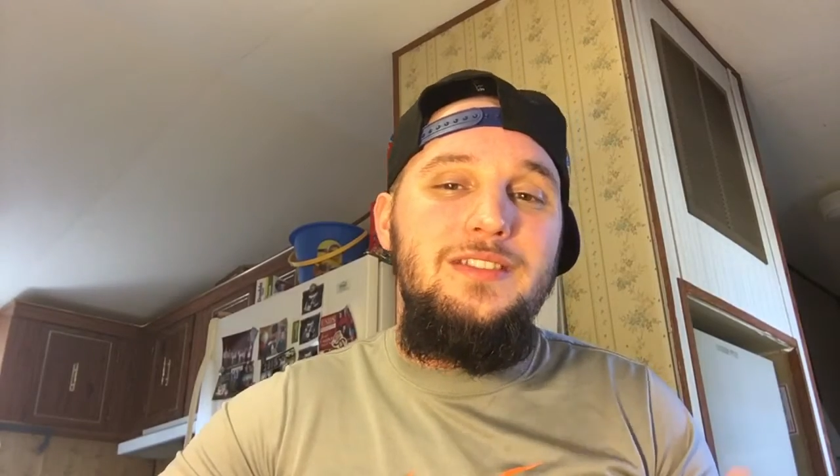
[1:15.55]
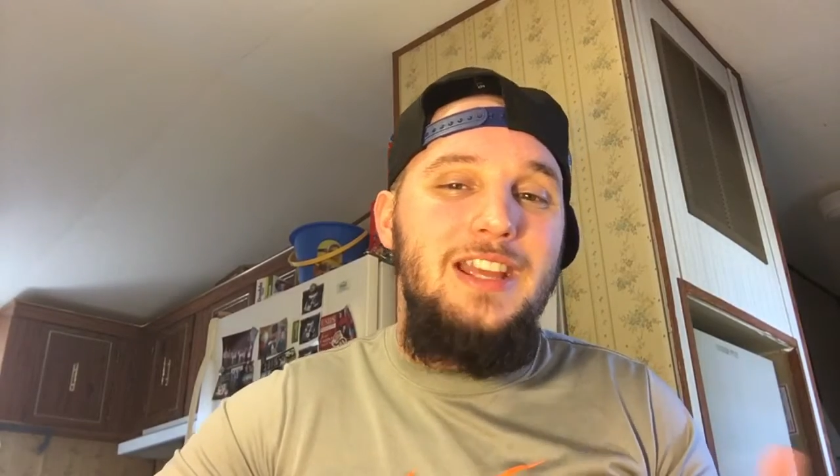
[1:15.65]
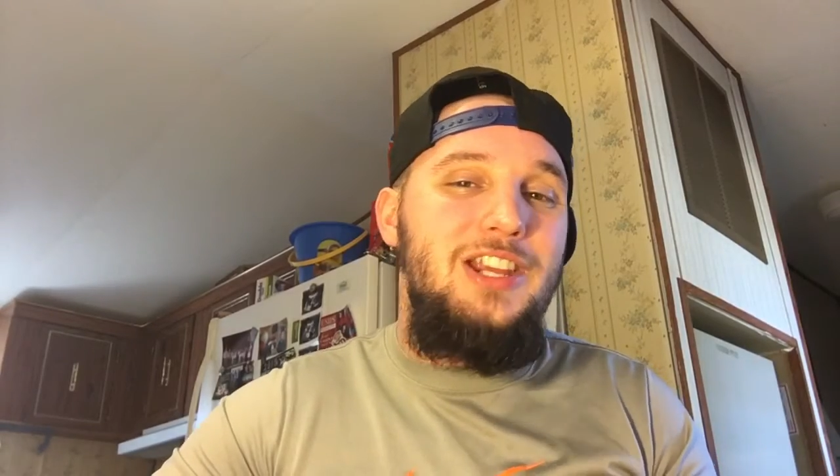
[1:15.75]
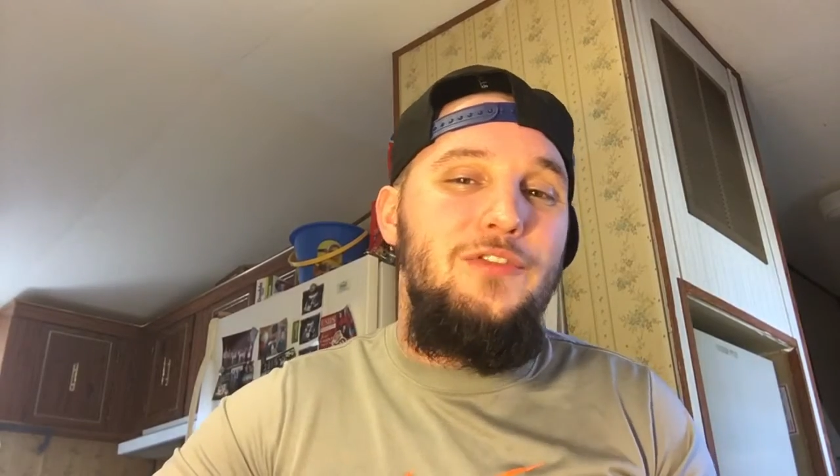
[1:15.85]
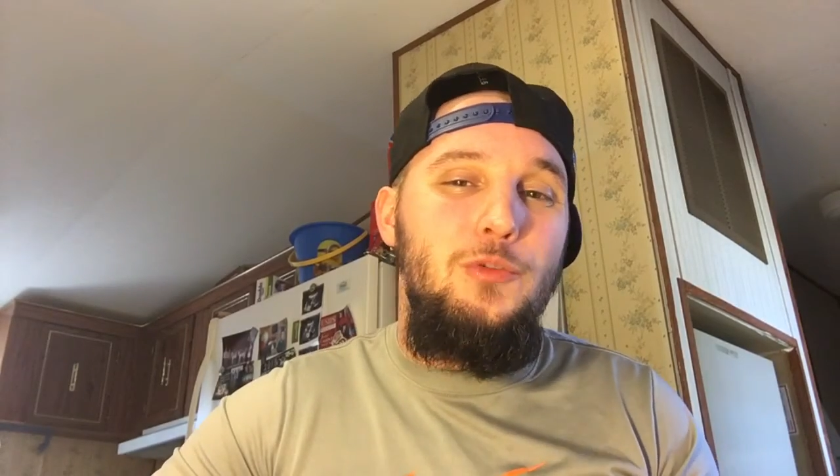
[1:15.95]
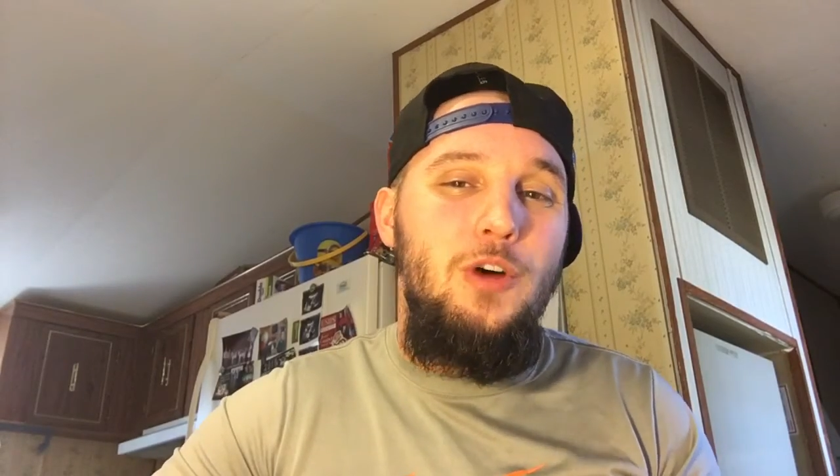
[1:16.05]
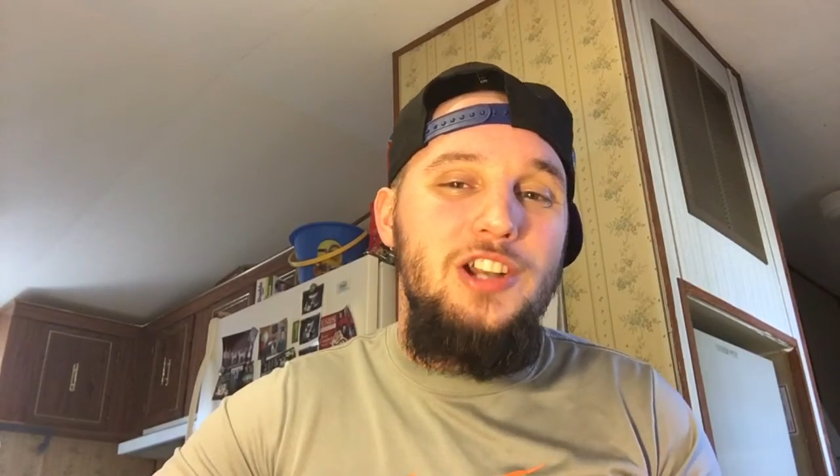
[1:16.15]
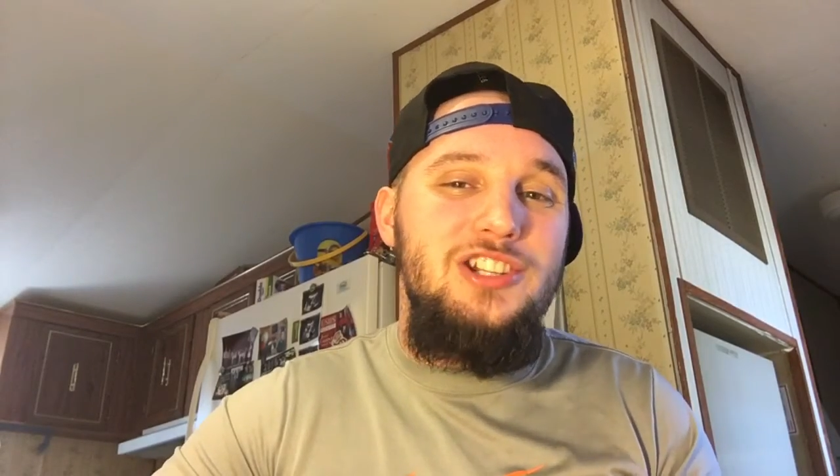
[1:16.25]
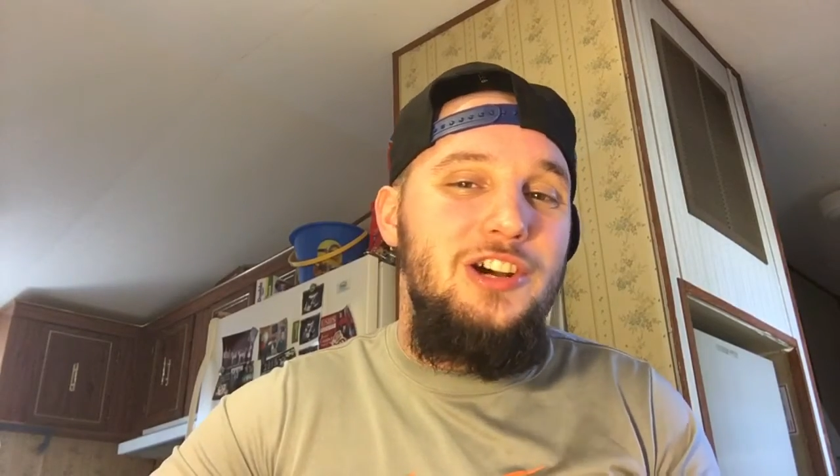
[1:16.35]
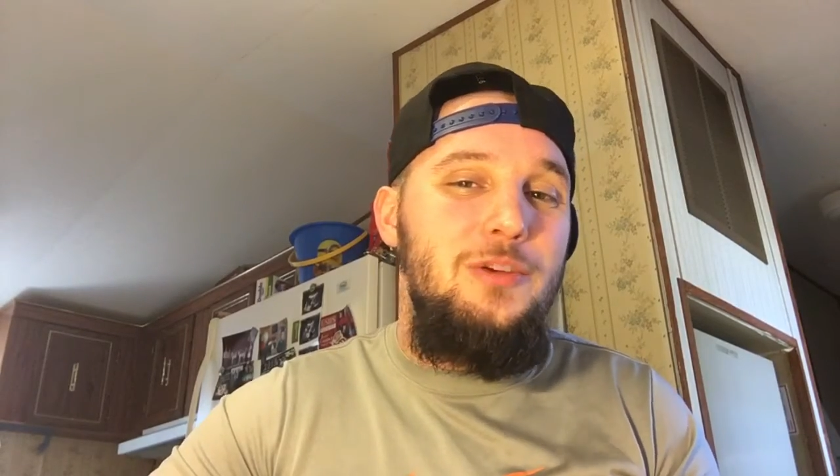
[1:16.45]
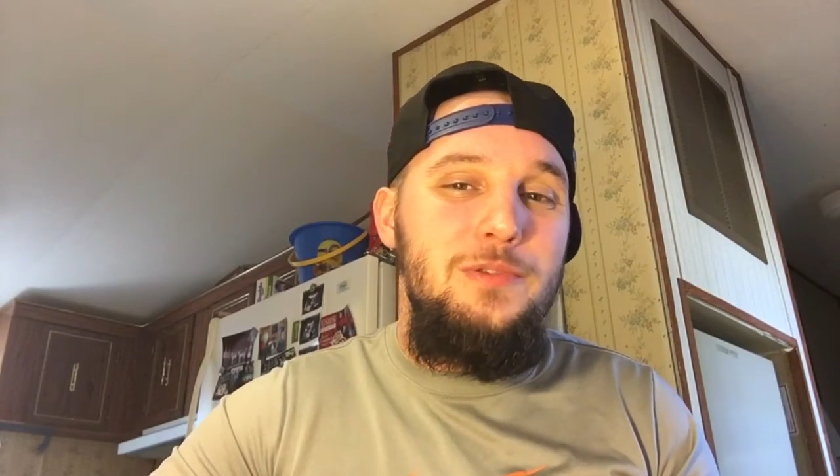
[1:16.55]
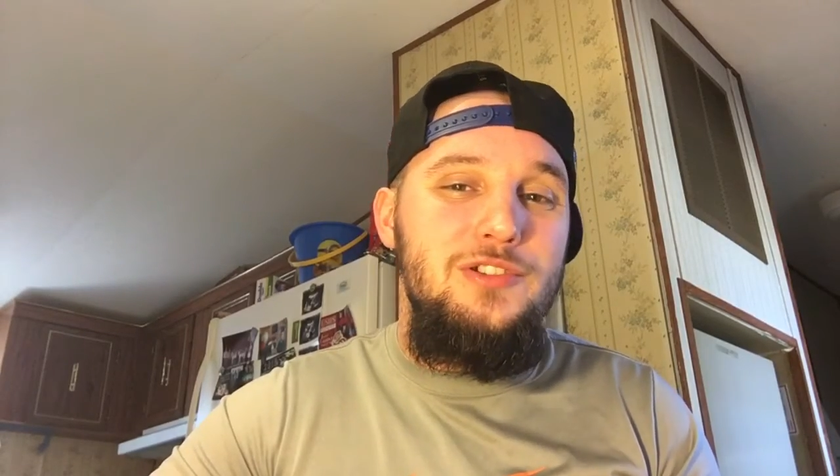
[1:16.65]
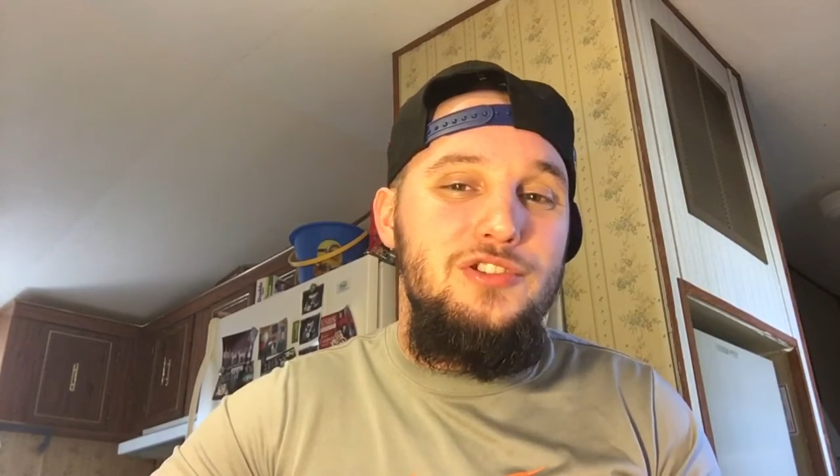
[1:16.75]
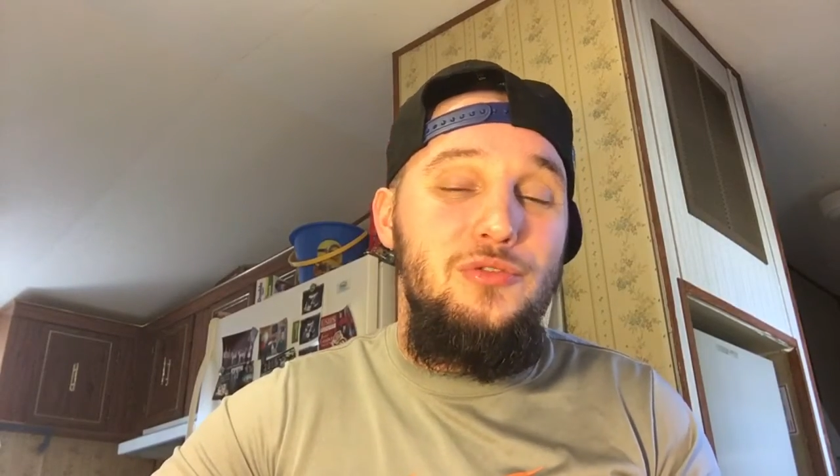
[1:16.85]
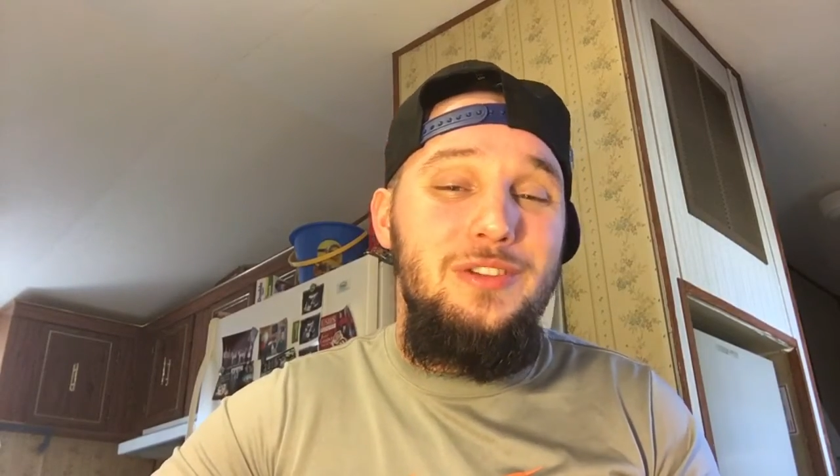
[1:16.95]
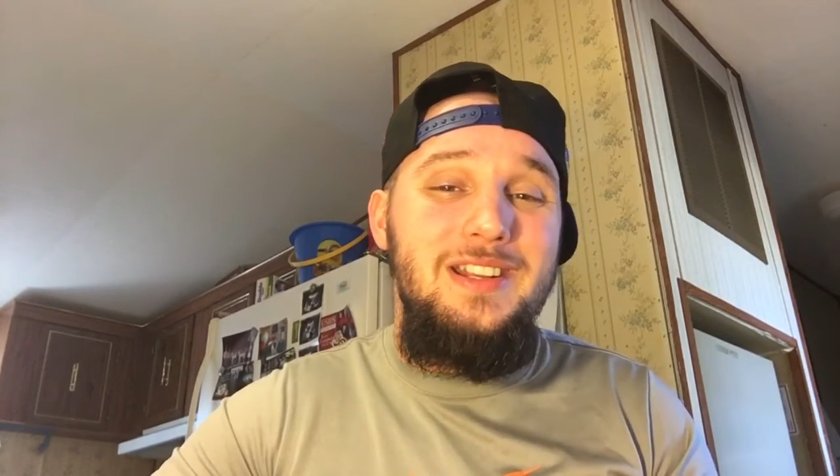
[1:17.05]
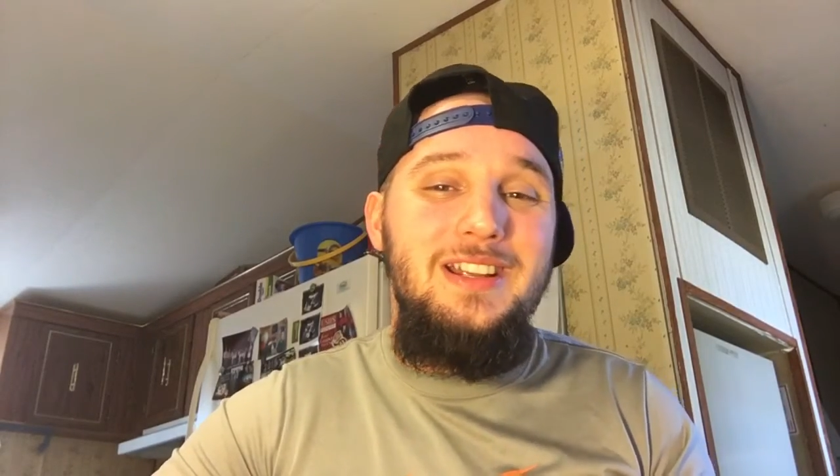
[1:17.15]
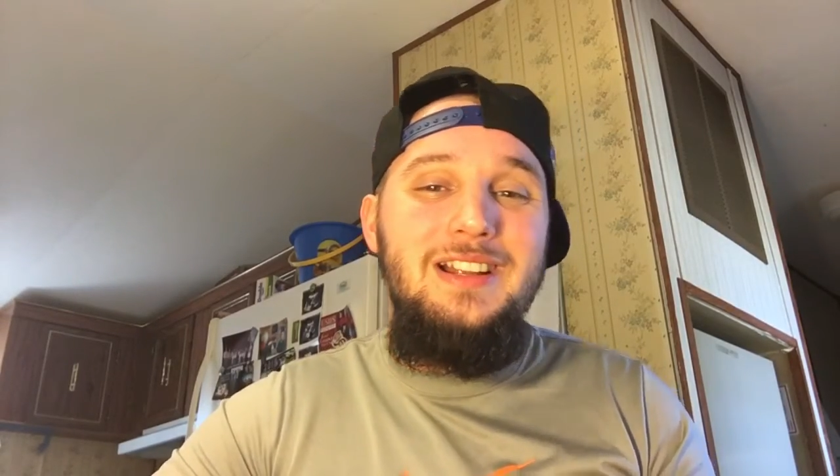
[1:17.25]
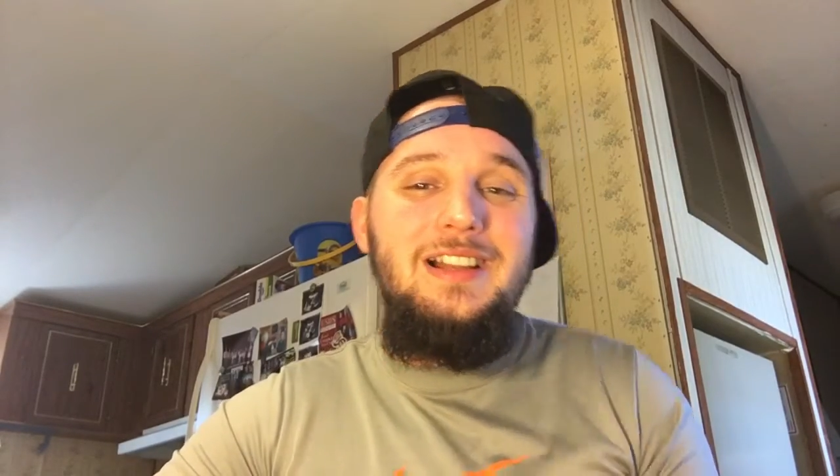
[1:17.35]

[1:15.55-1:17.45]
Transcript: Thank you for watching. I hope you enjoyed.